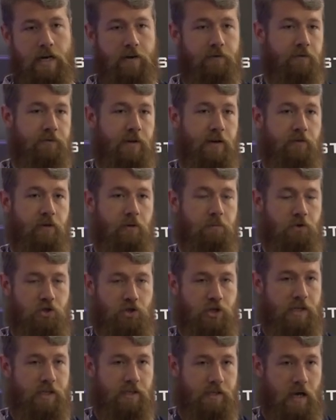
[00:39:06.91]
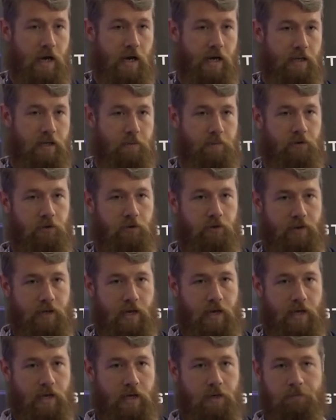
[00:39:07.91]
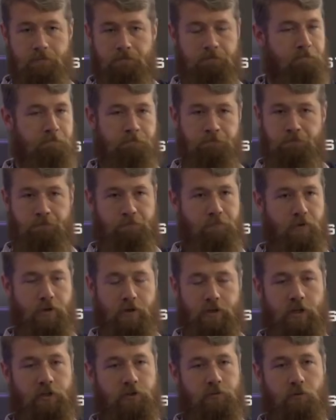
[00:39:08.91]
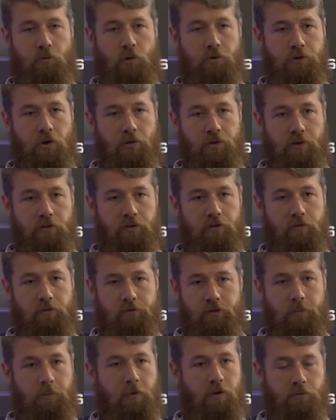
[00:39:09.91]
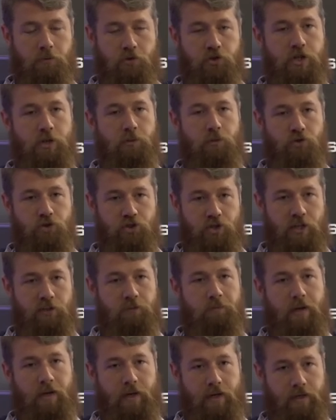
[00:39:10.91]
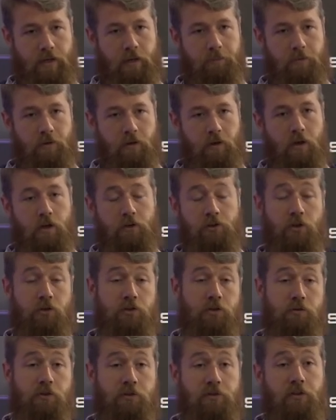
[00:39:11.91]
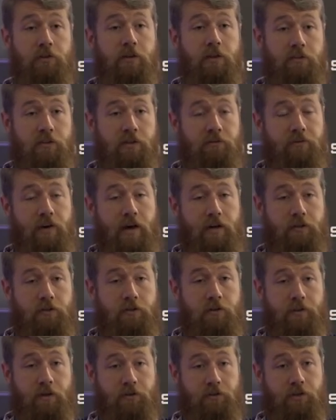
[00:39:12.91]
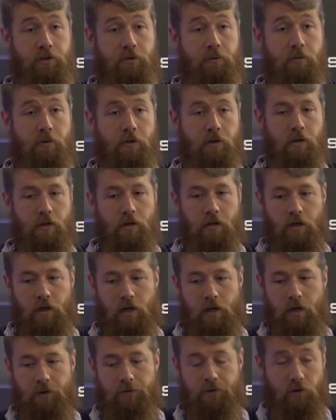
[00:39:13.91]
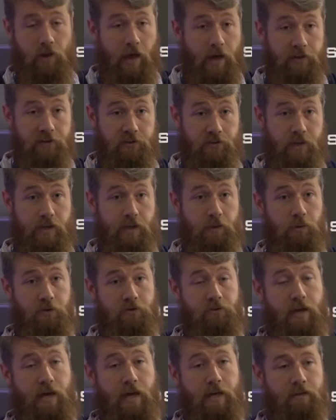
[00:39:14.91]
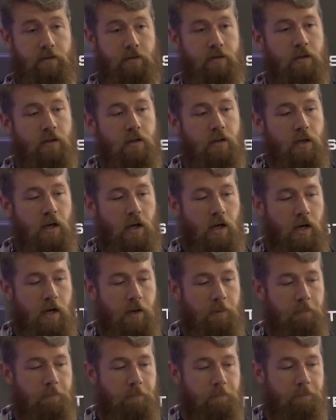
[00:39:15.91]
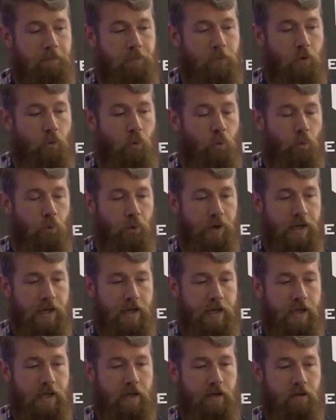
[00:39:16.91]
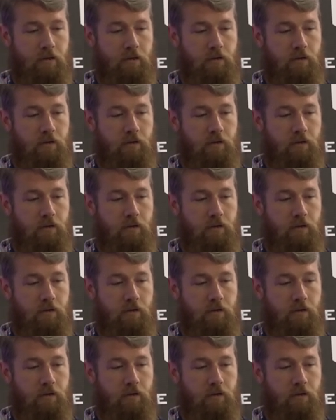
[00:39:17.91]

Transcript: Even if I have a machine die in the middle of the day, the customer won't notice. Some other machine will just pick it up. So there's a resiliency factor in there too. Uh, the last thing was that um, we...